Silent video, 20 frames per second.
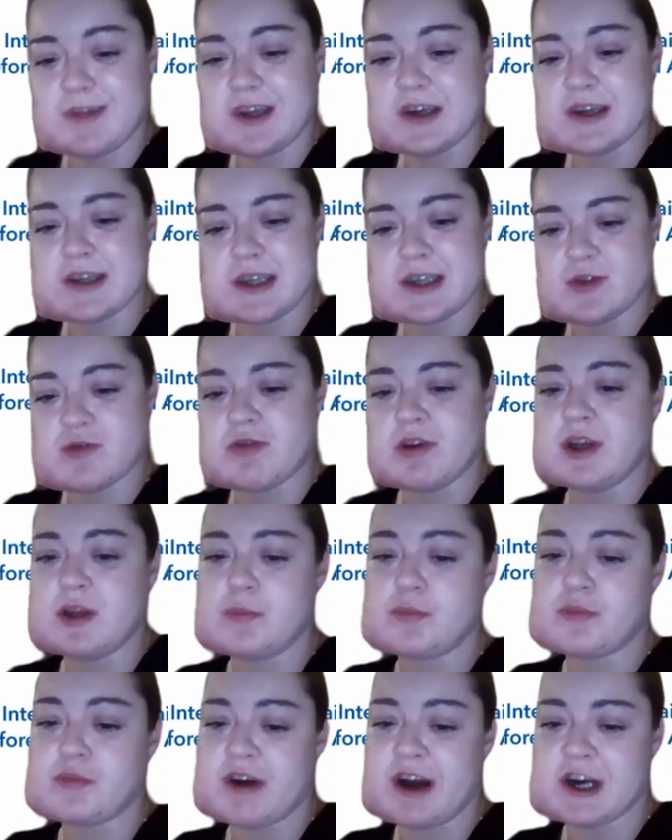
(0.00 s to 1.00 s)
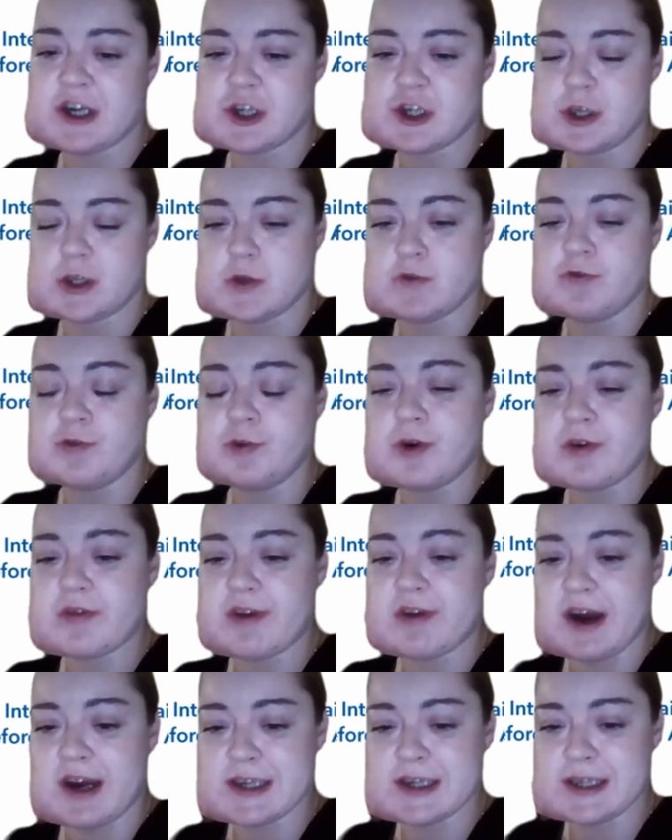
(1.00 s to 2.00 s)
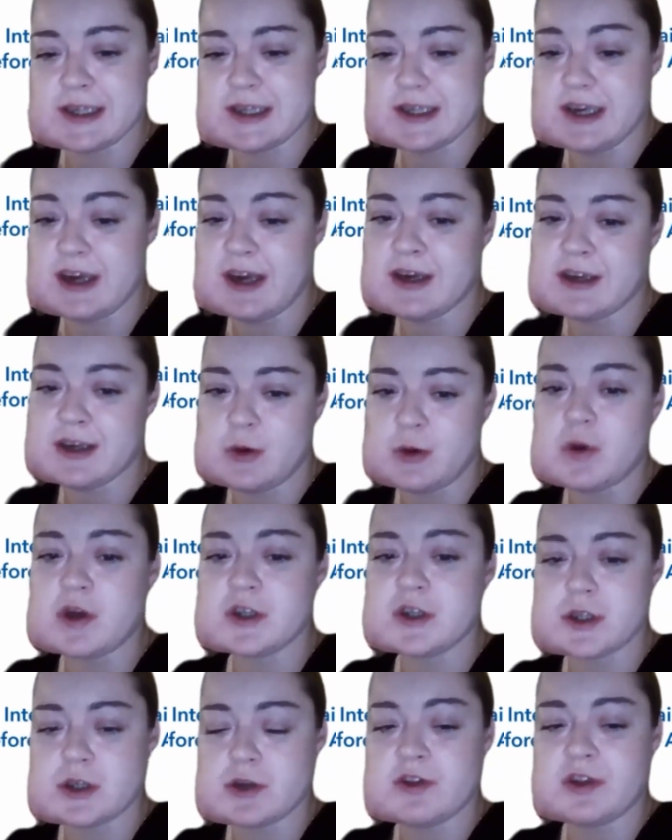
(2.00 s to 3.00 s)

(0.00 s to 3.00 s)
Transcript: it's really precious for us. And I want to